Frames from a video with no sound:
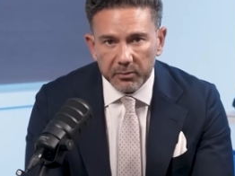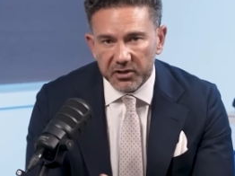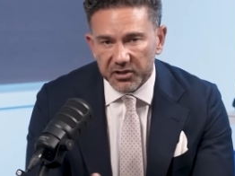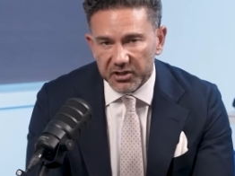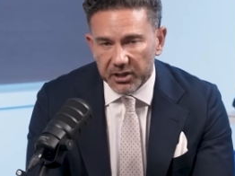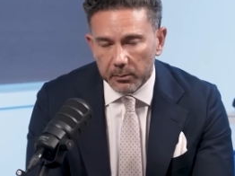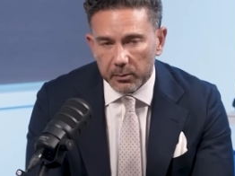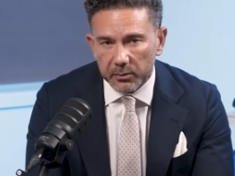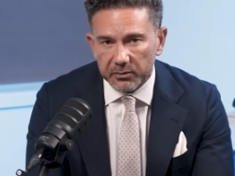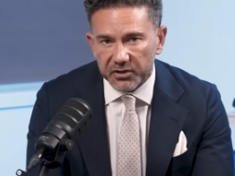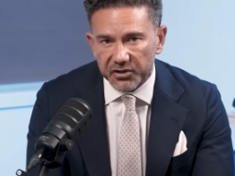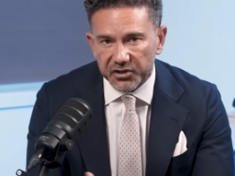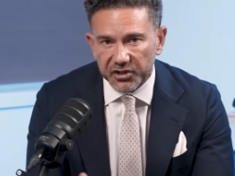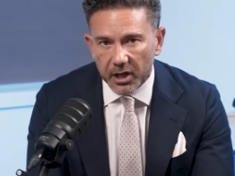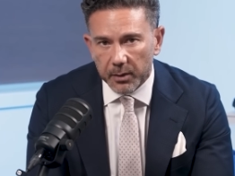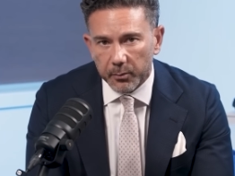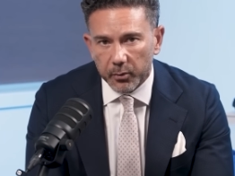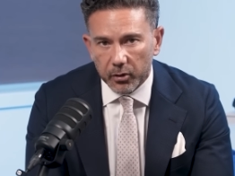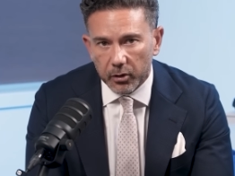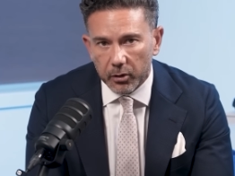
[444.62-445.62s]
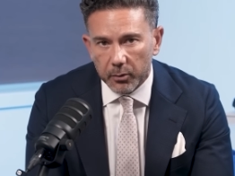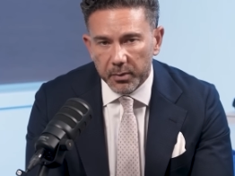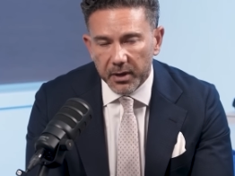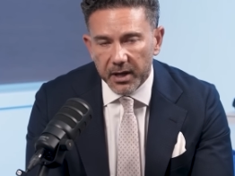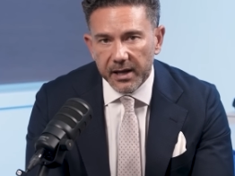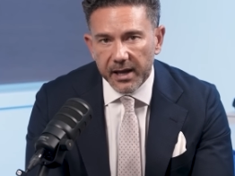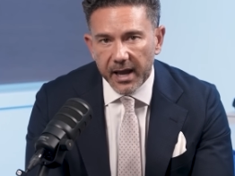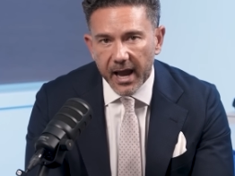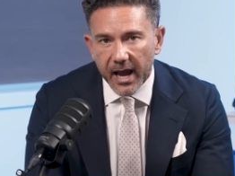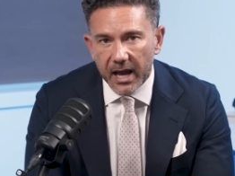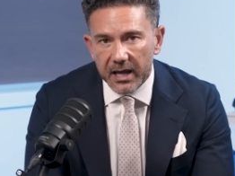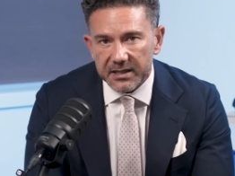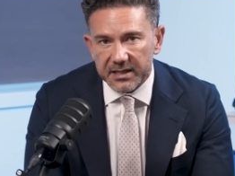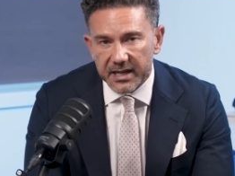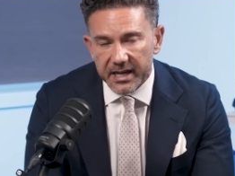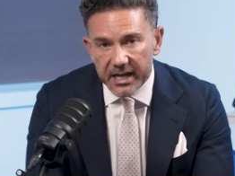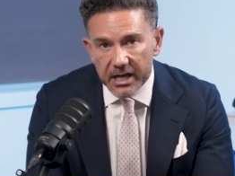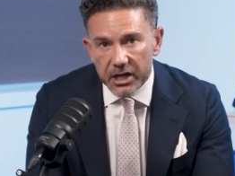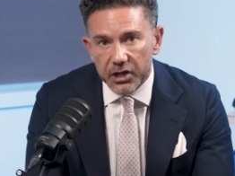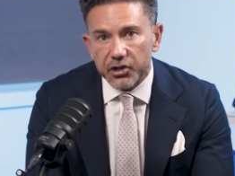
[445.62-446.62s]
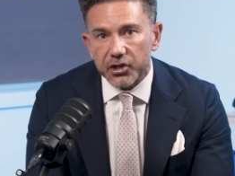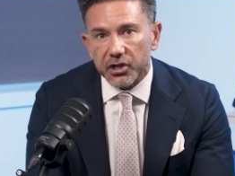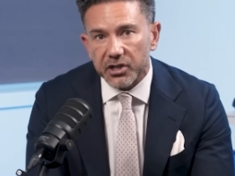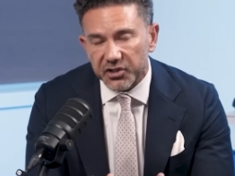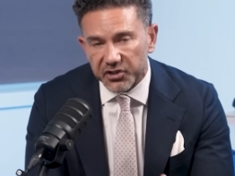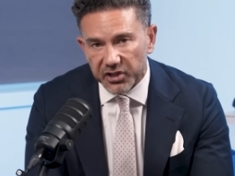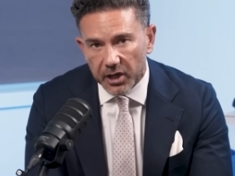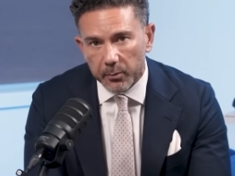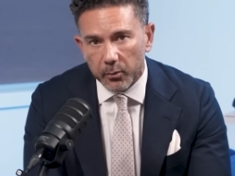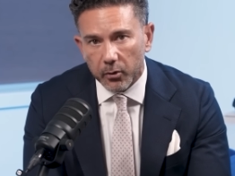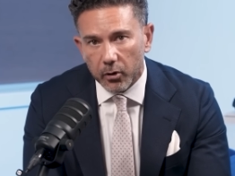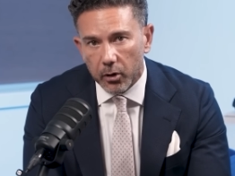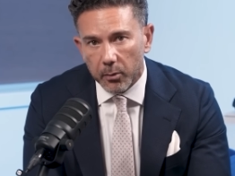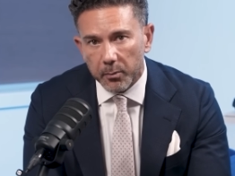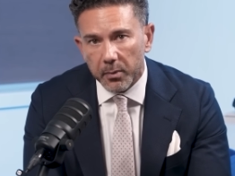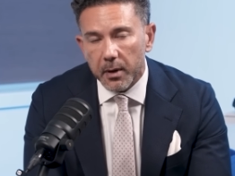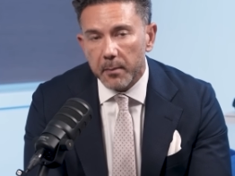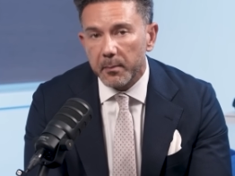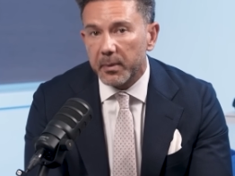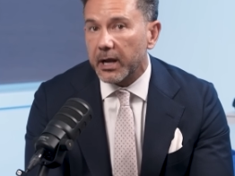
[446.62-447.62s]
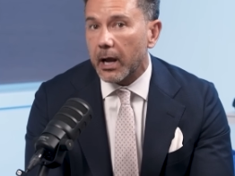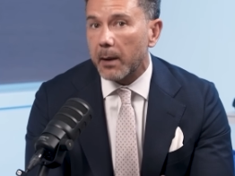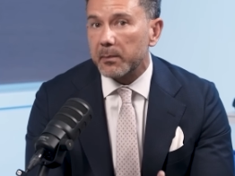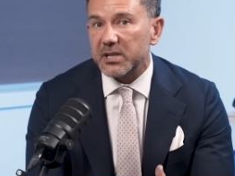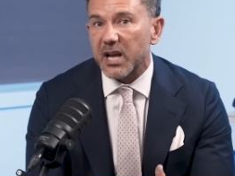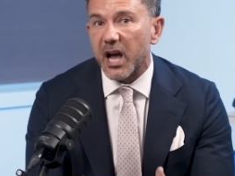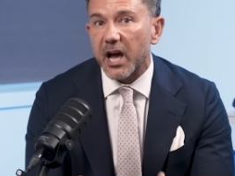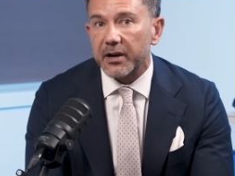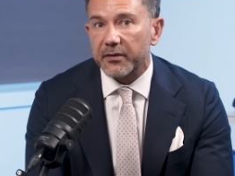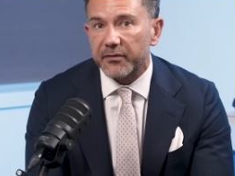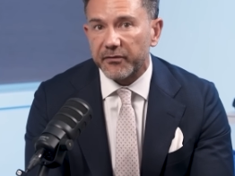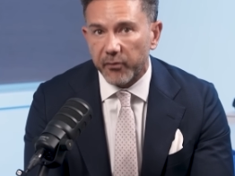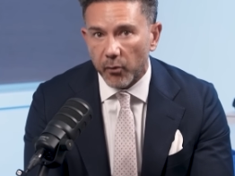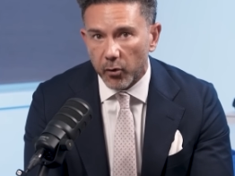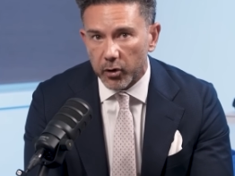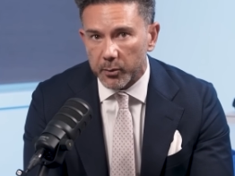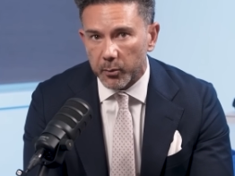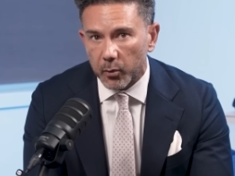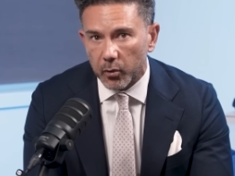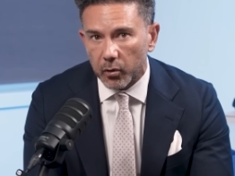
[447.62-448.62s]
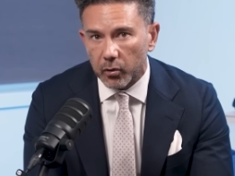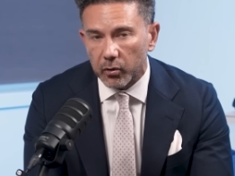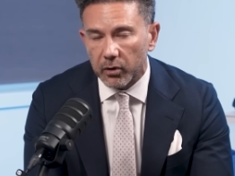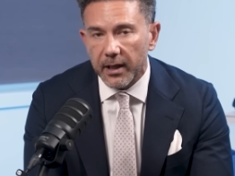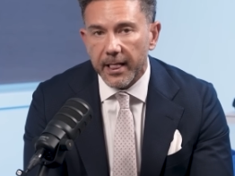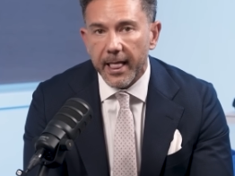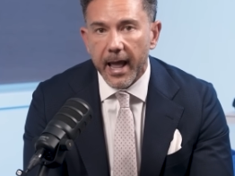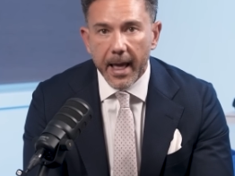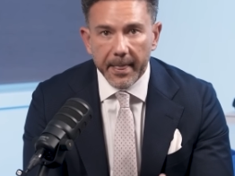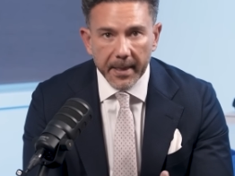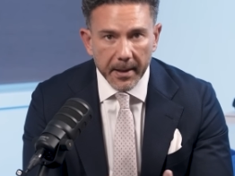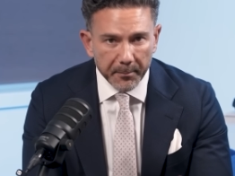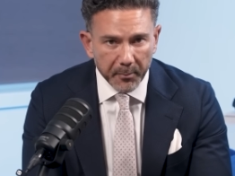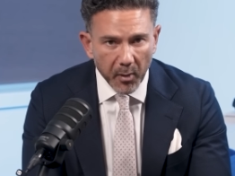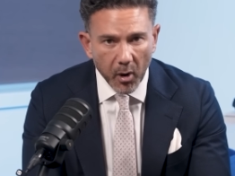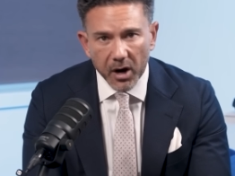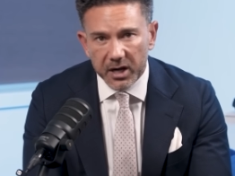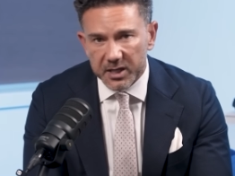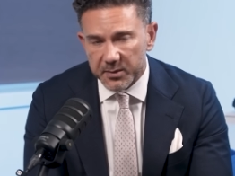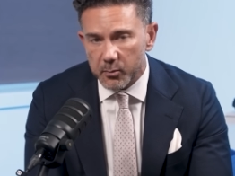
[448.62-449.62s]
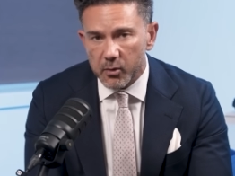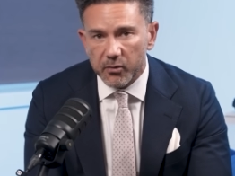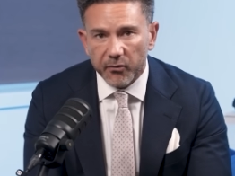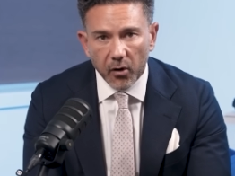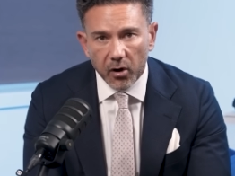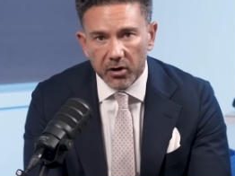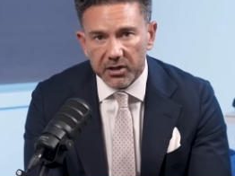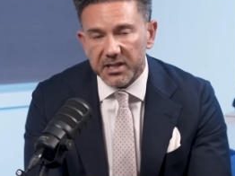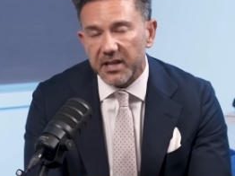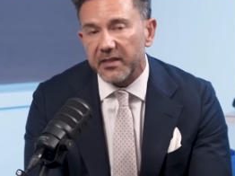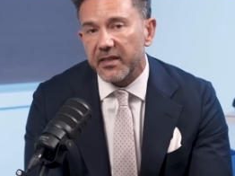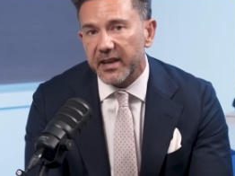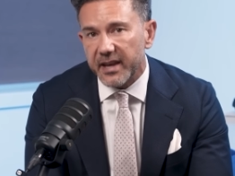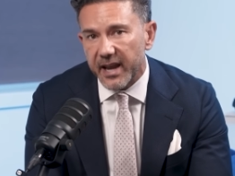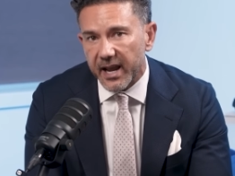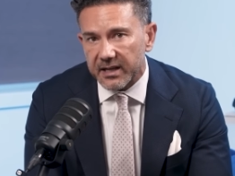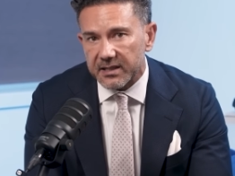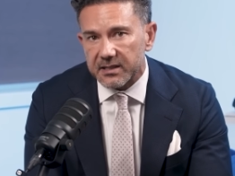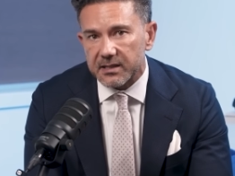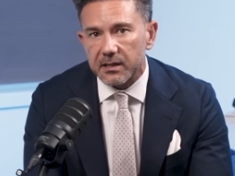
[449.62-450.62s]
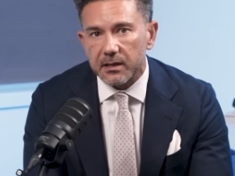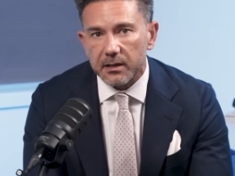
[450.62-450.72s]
to suburb to suburb, as each suburb becomes unaffordable and then buyers move on to the next